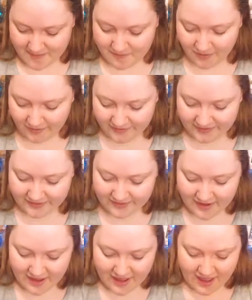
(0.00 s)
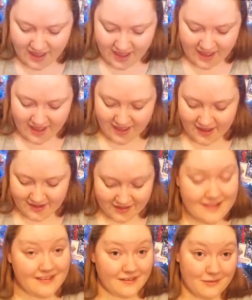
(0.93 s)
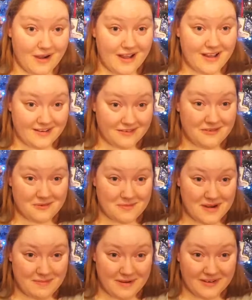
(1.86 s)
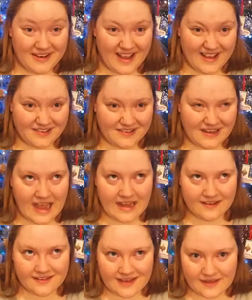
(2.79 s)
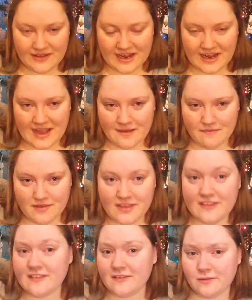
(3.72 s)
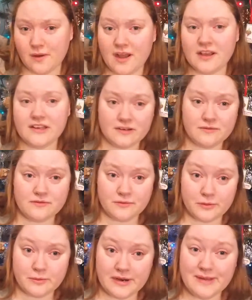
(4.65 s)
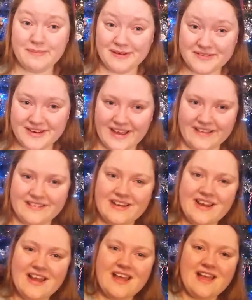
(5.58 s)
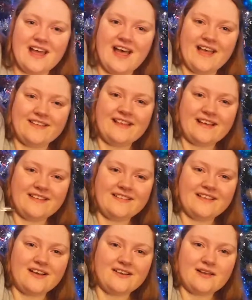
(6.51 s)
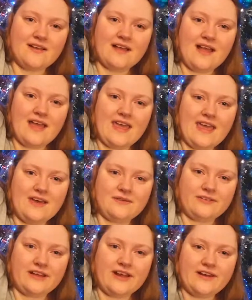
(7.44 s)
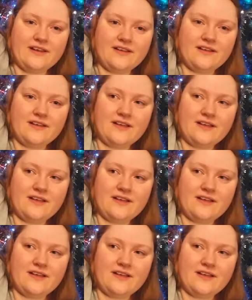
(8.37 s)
Apologies. This is why I don't normally podcast at 7 AM. This is why I don't normally podcast. Second sock, heel done.